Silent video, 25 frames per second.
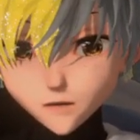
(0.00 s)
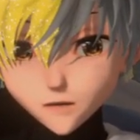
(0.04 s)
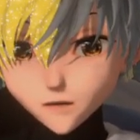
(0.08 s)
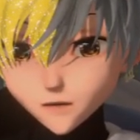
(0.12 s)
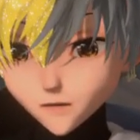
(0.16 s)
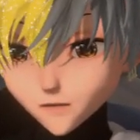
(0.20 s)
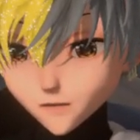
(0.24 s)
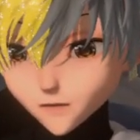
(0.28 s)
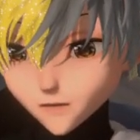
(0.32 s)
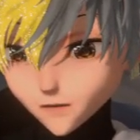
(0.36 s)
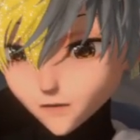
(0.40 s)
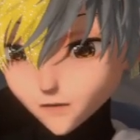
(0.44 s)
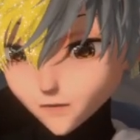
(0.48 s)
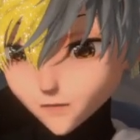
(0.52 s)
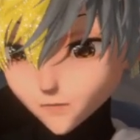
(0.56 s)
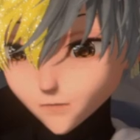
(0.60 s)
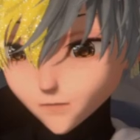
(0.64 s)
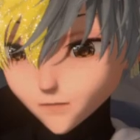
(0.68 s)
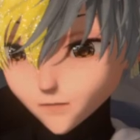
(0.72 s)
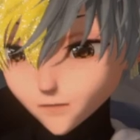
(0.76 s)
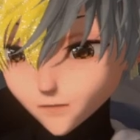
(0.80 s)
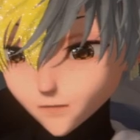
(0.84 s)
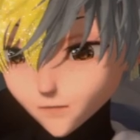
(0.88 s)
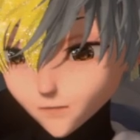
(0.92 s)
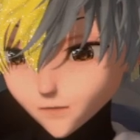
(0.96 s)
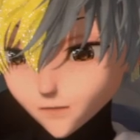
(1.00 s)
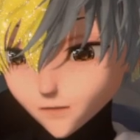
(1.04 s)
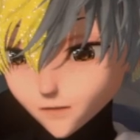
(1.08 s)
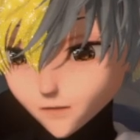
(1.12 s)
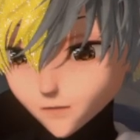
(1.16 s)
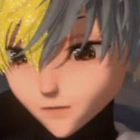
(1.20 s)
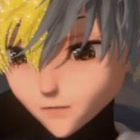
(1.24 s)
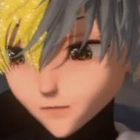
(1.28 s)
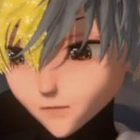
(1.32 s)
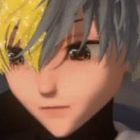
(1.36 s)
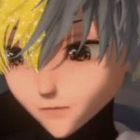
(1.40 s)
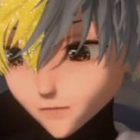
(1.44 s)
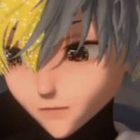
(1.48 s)
So this
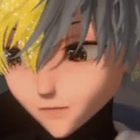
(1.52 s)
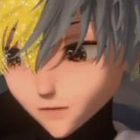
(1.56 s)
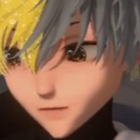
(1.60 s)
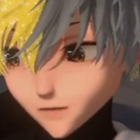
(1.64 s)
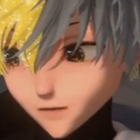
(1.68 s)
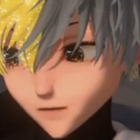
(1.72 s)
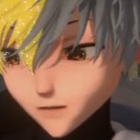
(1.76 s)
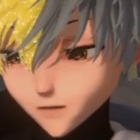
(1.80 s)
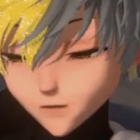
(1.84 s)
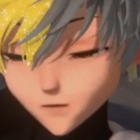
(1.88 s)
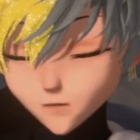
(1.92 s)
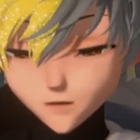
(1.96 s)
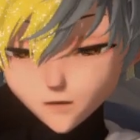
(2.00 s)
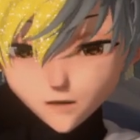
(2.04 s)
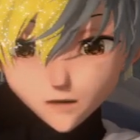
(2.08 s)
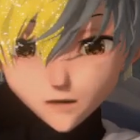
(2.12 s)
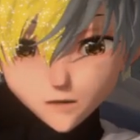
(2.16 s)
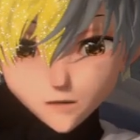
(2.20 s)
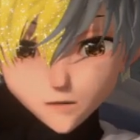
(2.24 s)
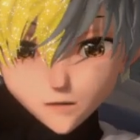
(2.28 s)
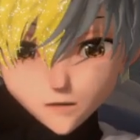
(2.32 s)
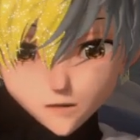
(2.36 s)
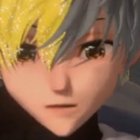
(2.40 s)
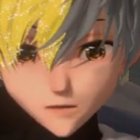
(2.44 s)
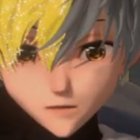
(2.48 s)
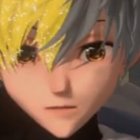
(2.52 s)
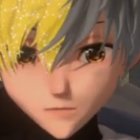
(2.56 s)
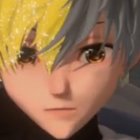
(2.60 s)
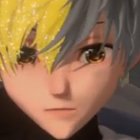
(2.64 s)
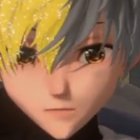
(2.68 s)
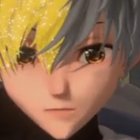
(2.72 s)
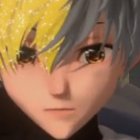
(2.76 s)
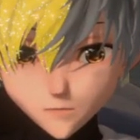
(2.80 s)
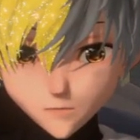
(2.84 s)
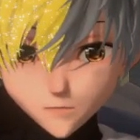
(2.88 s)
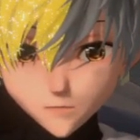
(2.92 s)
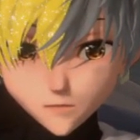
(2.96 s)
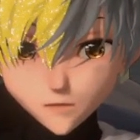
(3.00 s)
material for the Poi emissive,
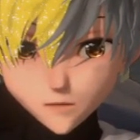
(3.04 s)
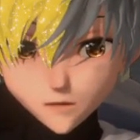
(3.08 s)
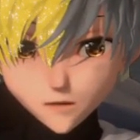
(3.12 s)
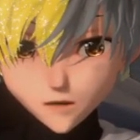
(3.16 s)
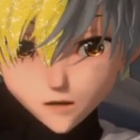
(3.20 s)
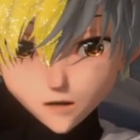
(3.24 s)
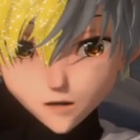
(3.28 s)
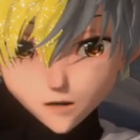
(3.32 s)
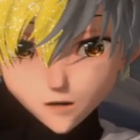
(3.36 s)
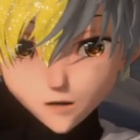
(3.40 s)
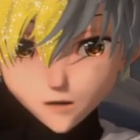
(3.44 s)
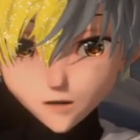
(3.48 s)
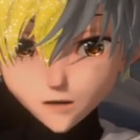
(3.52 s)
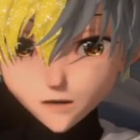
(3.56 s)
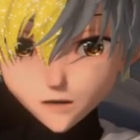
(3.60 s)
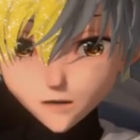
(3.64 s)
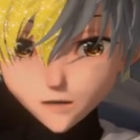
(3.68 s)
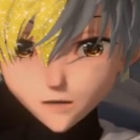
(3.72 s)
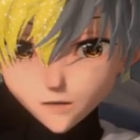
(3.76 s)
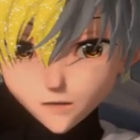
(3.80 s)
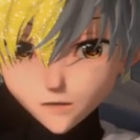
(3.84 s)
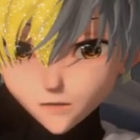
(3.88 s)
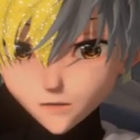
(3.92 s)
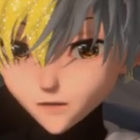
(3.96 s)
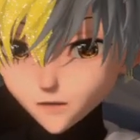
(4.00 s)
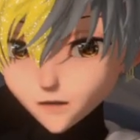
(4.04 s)
you don't have to do this one.